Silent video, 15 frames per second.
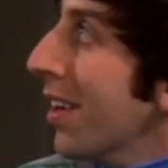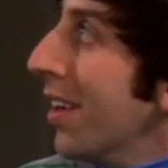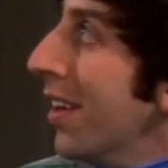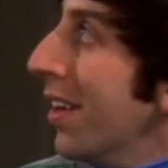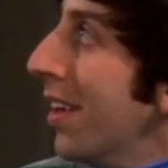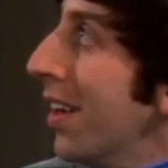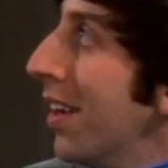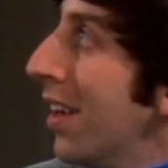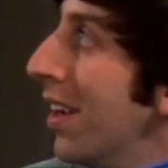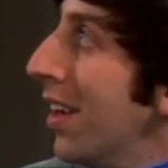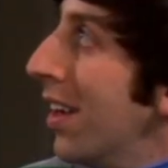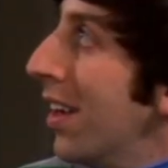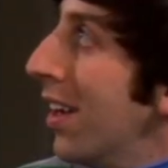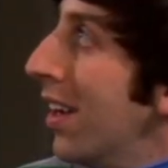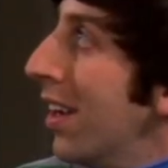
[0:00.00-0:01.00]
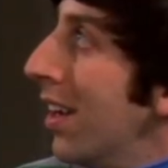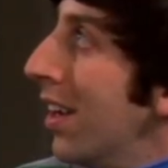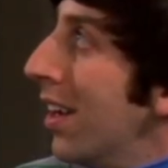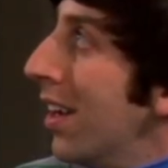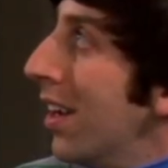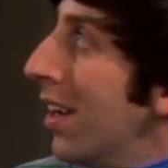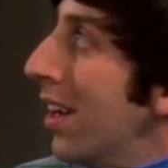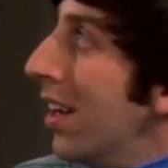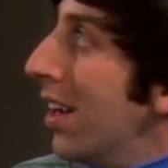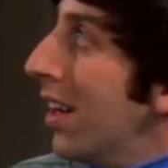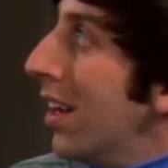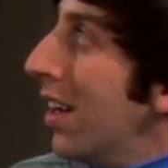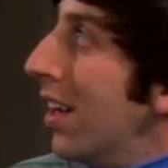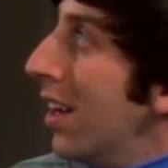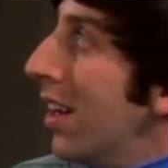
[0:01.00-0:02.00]

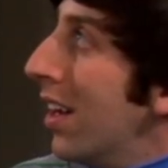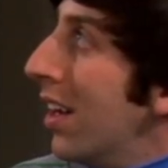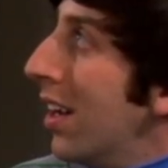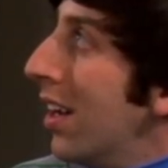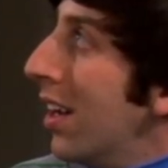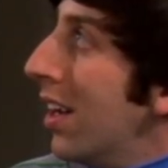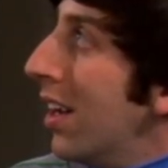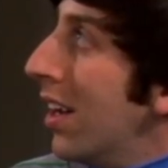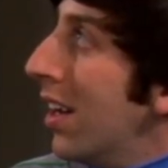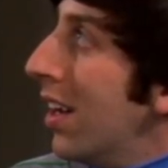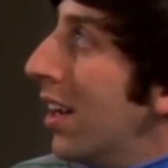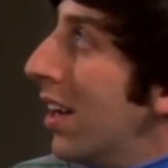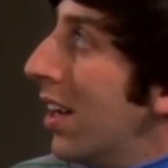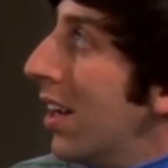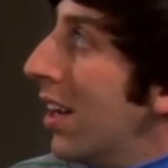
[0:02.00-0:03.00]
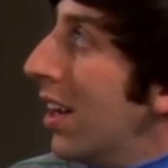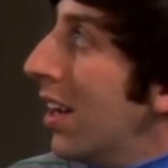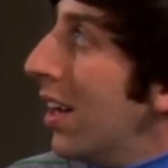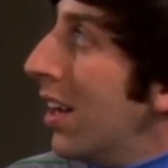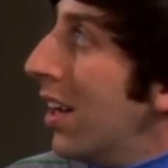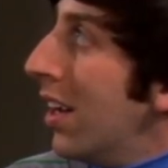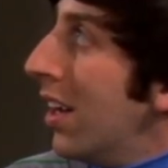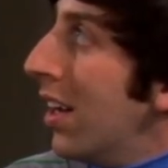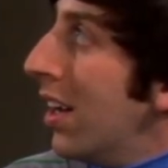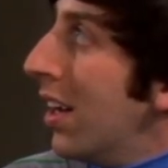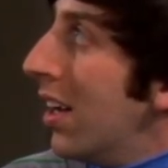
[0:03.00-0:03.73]
(silent)